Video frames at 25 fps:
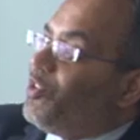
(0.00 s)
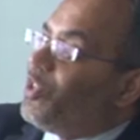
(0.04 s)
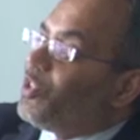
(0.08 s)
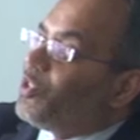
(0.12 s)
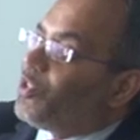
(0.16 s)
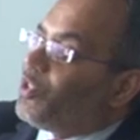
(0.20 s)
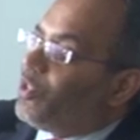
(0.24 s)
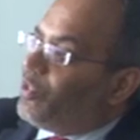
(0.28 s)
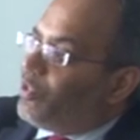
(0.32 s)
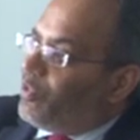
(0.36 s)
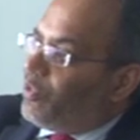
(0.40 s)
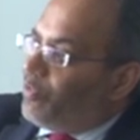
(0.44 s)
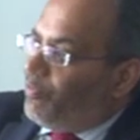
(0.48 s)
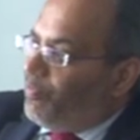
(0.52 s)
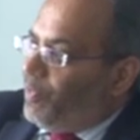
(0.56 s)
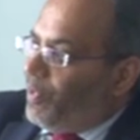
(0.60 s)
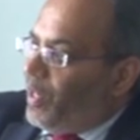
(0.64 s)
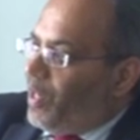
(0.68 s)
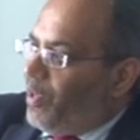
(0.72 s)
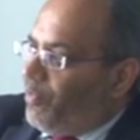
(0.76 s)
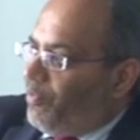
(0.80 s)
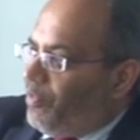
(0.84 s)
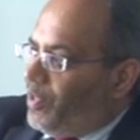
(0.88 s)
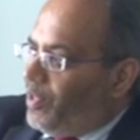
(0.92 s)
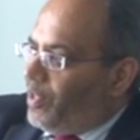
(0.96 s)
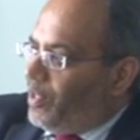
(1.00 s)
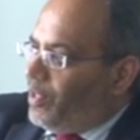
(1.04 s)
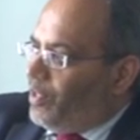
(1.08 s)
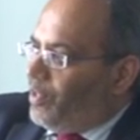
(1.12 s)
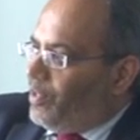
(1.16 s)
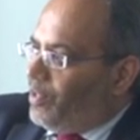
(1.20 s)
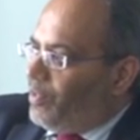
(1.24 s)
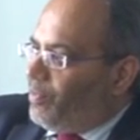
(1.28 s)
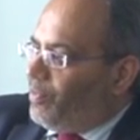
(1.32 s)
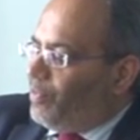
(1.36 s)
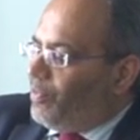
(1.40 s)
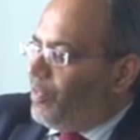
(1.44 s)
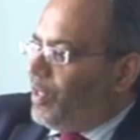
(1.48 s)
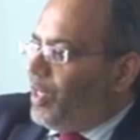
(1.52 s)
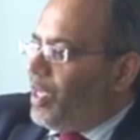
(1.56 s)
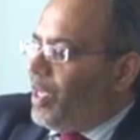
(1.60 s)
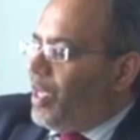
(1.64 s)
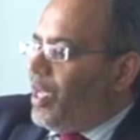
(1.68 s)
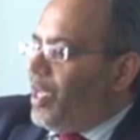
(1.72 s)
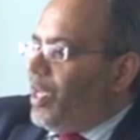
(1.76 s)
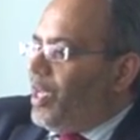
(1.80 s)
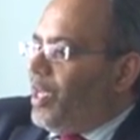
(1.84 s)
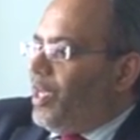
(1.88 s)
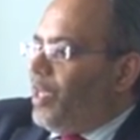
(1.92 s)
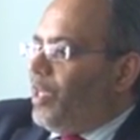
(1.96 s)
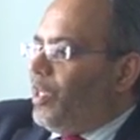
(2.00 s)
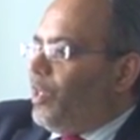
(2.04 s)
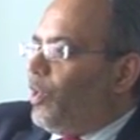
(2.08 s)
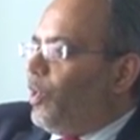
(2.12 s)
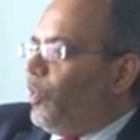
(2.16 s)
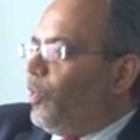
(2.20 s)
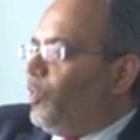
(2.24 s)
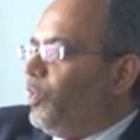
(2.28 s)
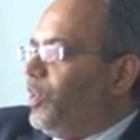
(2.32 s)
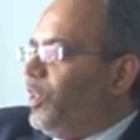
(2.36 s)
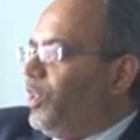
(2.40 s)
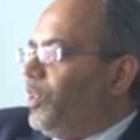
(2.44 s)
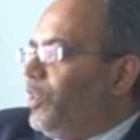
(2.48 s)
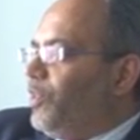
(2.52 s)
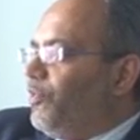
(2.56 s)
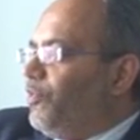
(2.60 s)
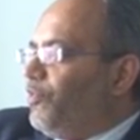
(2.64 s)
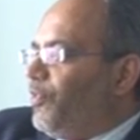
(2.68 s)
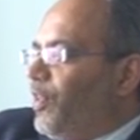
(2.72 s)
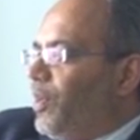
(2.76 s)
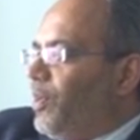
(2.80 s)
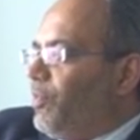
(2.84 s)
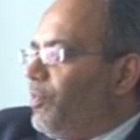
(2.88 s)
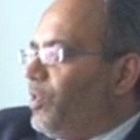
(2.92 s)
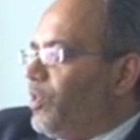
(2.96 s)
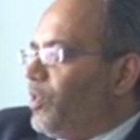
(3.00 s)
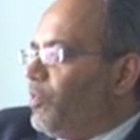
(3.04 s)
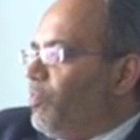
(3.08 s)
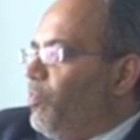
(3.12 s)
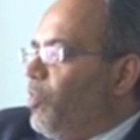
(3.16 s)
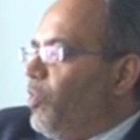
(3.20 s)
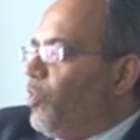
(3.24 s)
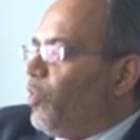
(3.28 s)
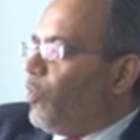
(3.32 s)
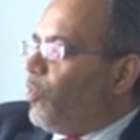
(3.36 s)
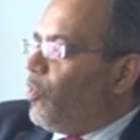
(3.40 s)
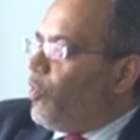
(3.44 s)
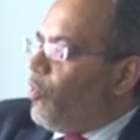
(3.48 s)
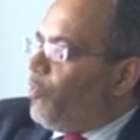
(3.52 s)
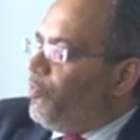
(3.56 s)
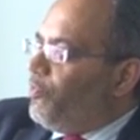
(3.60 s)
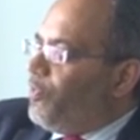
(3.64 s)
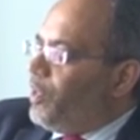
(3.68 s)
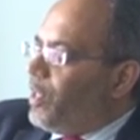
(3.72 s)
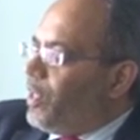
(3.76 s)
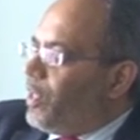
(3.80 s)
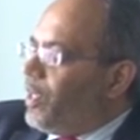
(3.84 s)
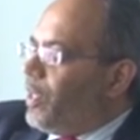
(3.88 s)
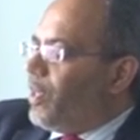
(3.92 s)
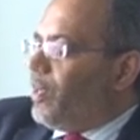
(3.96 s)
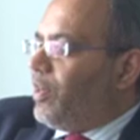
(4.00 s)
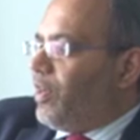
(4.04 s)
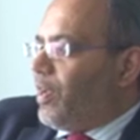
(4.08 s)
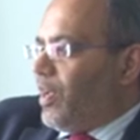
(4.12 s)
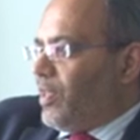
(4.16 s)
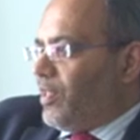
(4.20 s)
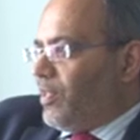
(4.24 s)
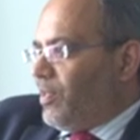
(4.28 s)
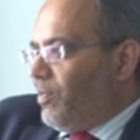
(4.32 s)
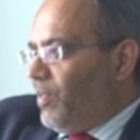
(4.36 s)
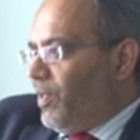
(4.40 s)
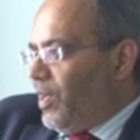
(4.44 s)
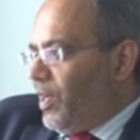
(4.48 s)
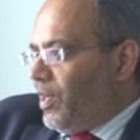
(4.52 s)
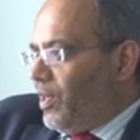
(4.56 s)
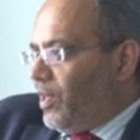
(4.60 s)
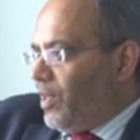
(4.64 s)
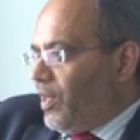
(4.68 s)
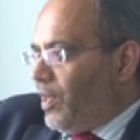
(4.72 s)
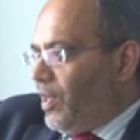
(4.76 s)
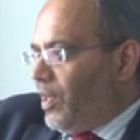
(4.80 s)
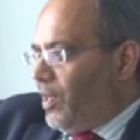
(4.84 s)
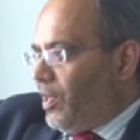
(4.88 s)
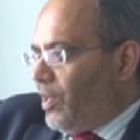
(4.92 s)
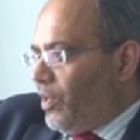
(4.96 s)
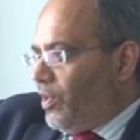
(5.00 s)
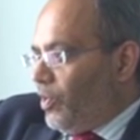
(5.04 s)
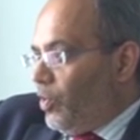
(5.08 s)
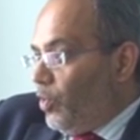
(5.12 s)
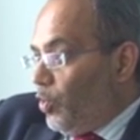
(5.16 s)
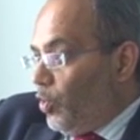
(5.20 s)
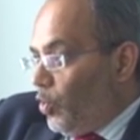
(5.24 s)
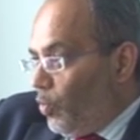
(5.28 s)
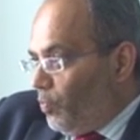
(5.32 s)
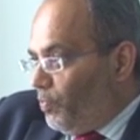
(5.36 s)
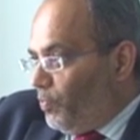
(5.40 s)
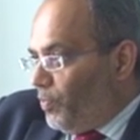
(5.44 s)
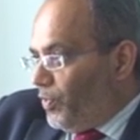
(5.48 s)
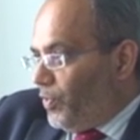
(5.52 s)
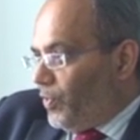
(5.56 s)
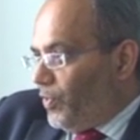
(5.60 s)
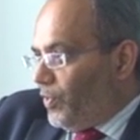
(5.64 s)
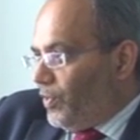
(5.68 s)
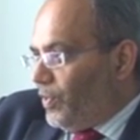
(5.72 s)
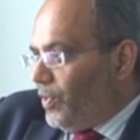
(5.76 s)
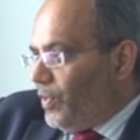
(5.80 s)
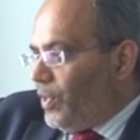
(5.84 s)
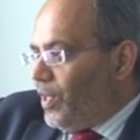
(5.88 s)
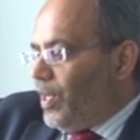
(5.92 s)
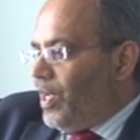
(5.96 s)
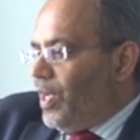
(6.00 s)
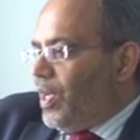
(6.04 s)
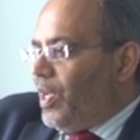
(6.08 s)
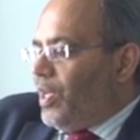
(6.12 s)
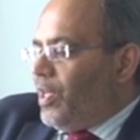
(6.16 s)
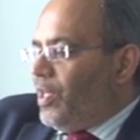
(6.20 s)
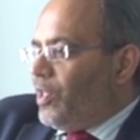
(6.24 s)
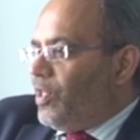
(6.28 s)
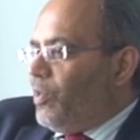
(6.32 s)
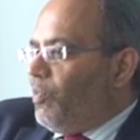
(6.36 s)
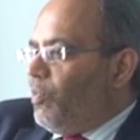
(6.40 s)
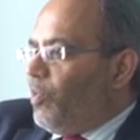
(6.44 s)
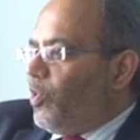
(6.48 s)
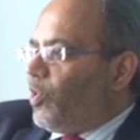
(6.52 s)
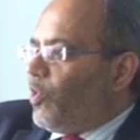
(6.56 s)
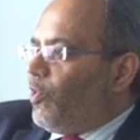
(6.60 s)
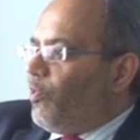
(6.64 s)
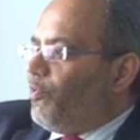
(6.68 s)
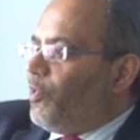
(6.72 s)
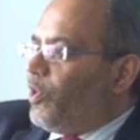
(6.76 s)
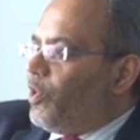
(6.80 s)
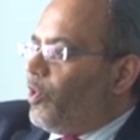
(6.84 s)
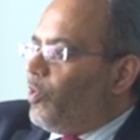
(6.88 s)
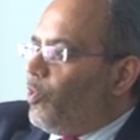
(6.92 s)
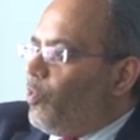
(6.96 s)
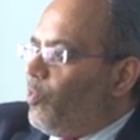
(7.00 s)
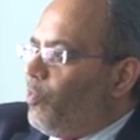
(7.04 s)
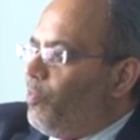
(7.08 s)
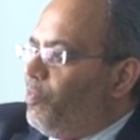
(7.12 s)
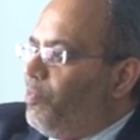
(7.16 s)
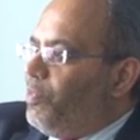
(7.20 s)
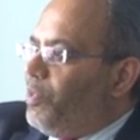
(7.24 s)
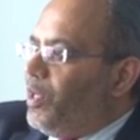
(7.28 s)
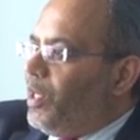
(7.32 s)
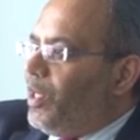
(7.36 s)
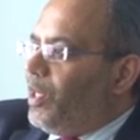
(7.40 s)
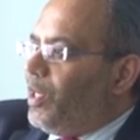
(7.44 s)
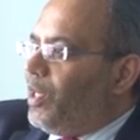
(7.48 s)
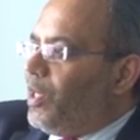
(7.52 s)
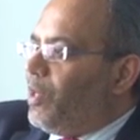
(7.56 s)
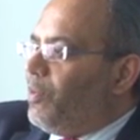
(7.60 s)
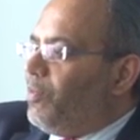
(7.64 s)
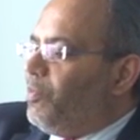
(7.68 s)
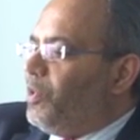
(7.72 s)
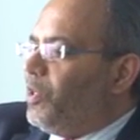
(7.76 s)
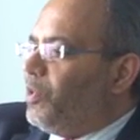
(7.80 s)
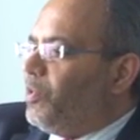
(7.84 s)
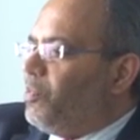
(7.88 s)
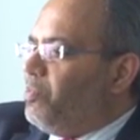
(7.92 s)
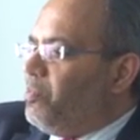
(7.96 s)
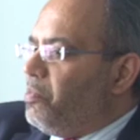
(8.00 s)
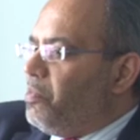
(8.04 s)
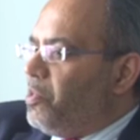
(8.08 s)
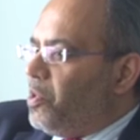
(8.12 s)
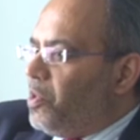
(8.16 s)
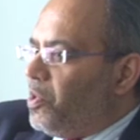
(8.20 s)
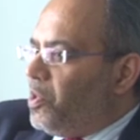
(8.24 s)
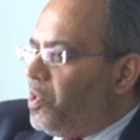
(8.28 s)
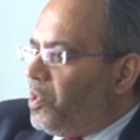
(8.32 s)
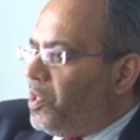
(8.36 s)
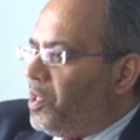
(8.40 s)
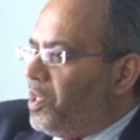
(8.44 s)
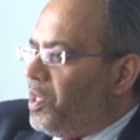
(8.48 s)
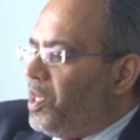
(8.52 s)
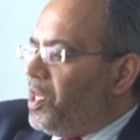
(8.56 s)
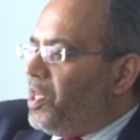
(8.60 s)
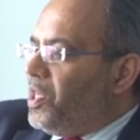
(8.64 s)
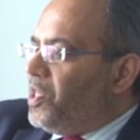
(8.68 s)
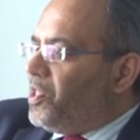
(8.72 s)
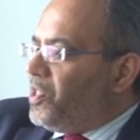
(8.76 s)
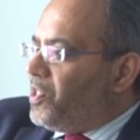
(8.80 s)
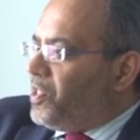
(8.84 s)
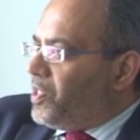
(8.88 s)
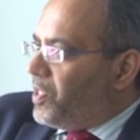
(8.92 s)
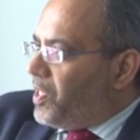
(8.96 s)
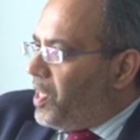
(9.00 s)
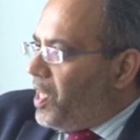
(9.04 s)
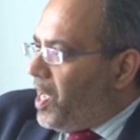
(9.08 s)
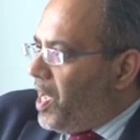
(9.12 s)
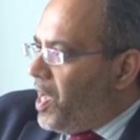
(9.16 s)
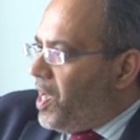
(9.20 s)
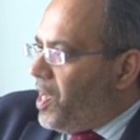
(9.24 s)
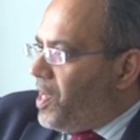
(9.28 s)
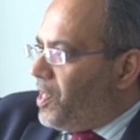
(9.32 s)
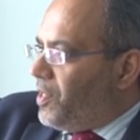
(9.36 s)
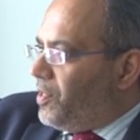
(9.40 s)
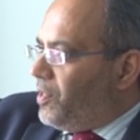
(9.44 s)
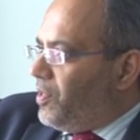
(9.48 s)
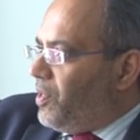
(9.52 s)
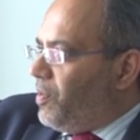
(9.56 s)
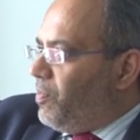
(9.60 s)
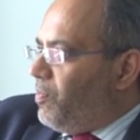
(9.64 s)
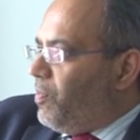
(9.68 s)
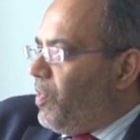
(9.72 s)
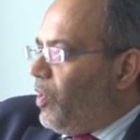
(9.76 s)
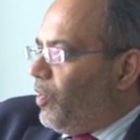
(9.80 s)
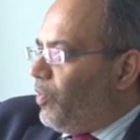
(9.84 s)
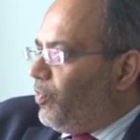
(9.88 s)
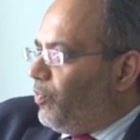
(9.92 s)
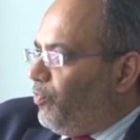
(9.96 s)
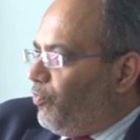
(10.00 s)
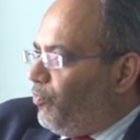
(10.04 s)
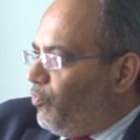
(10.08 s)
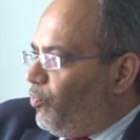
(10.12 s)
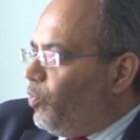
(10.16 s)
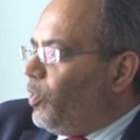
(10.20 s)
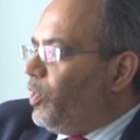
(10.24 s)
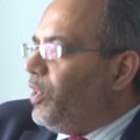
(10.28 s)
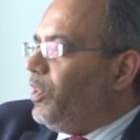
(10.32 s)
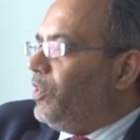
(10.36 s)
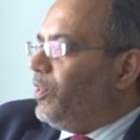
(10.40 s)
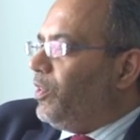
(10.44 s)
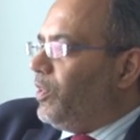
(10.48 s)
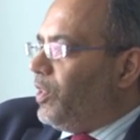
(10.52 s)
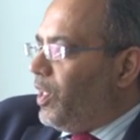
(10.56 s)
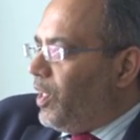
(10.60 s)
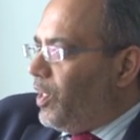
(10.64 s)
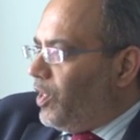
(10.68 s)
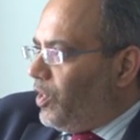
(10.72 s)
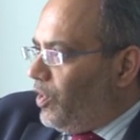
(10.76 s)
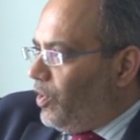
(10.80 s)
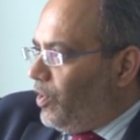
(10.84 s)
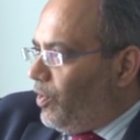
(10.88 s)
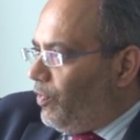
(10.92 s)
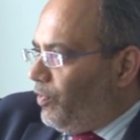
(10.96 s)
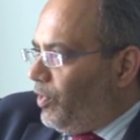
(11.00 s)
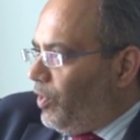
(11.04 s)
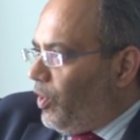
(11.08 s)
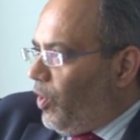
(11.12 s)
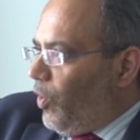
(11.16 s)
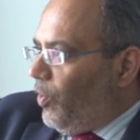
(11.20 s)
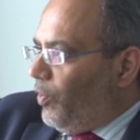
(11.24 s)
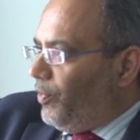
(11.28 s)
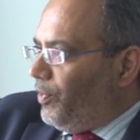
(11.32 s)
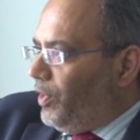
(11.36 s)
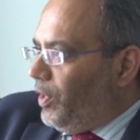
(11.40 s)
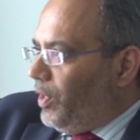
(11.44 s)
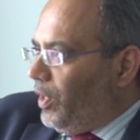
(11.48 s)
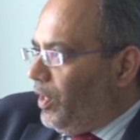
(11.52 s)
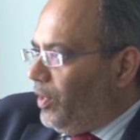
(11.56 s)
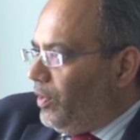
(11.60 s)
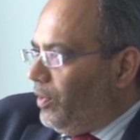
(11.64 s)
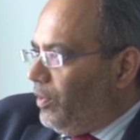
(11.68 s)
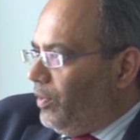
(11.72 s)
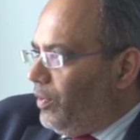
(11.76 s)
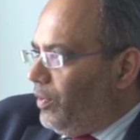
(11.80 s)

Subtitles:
Versions of Pan-Africanism, including the famous Monrovia and Casablanca groups. The Monrovia group being a bit more scared about full integration of the continent.